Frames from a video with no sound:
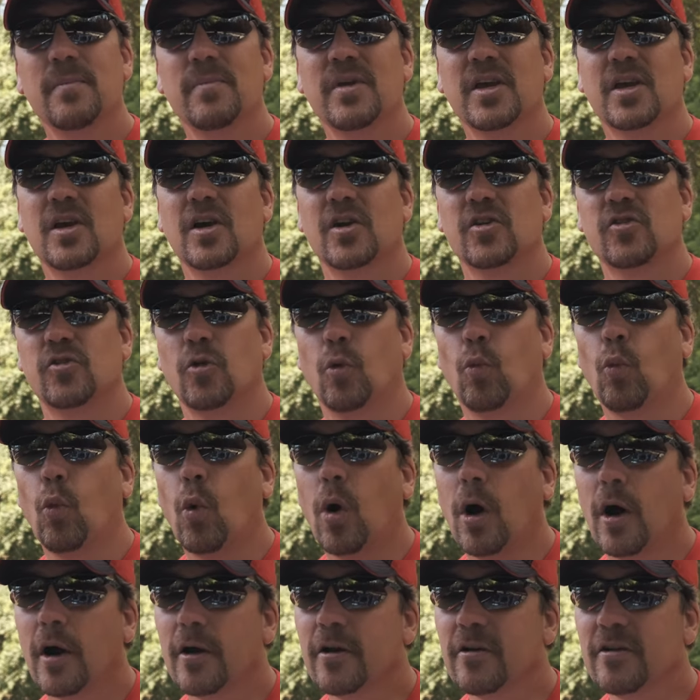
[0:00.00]
because the
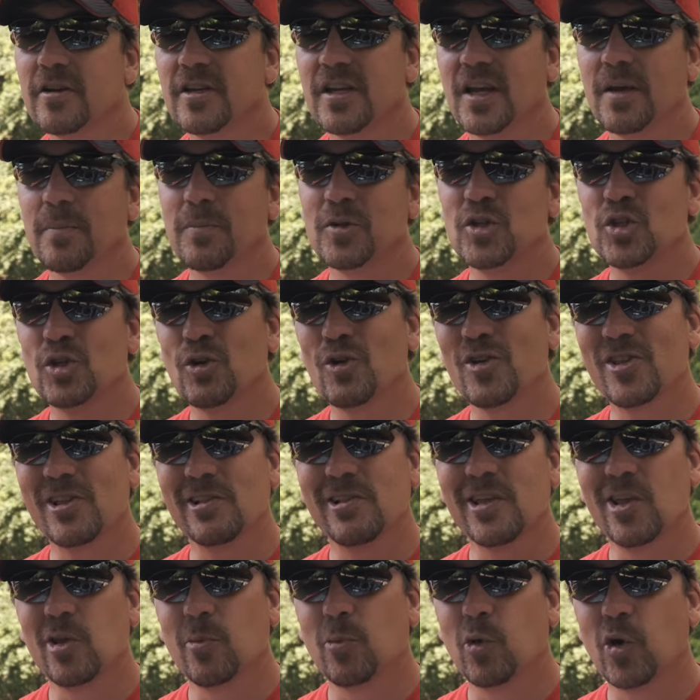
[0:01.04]
water temperature is a
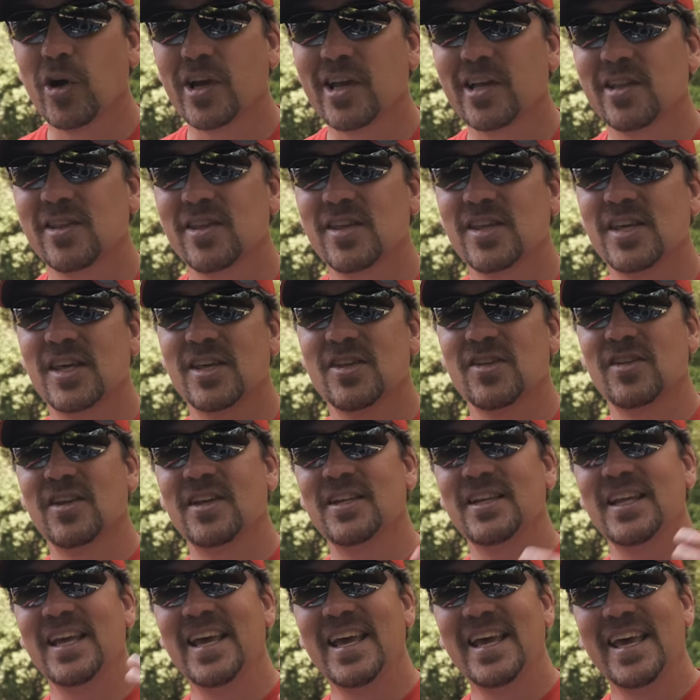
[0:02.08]
little more
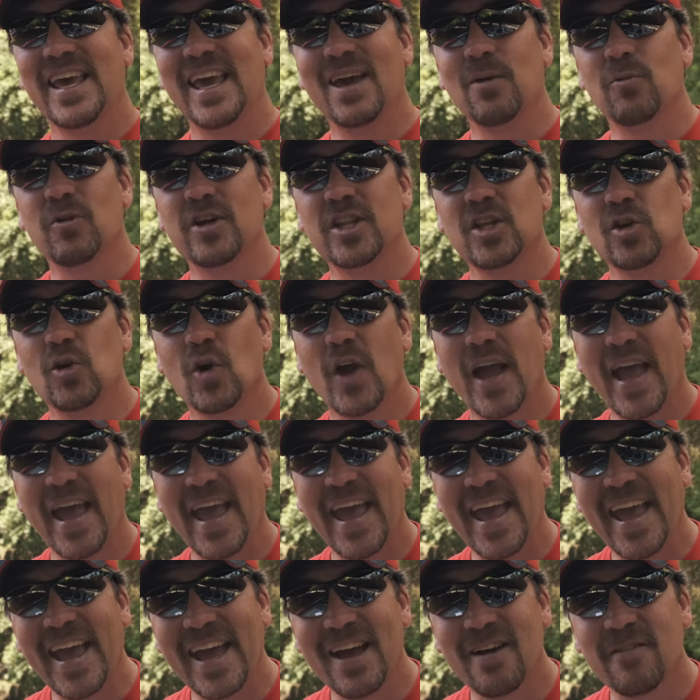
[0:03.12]
consistent. And when you
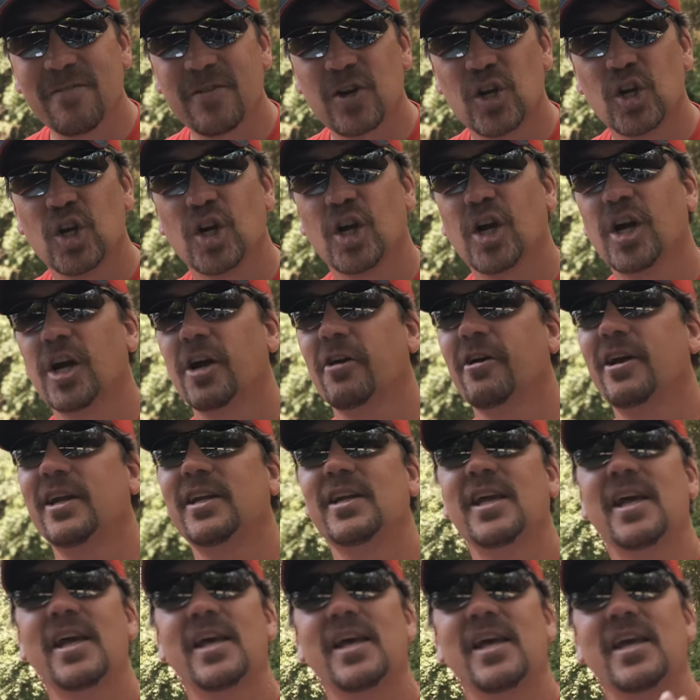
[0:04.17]
have
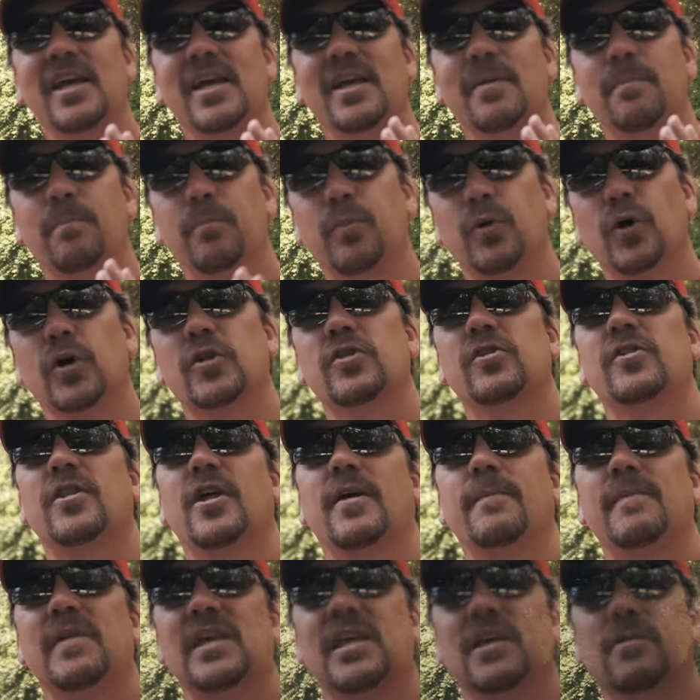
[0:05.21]
current, it puts
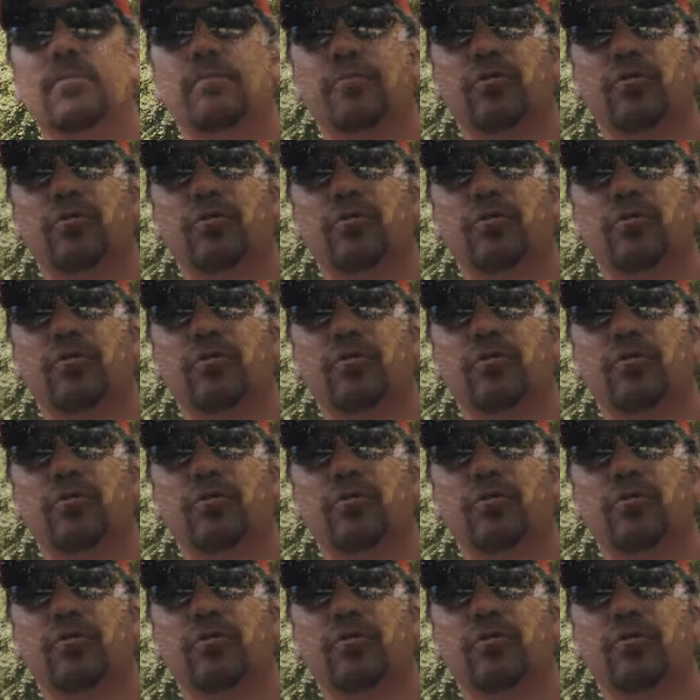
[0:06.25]
them in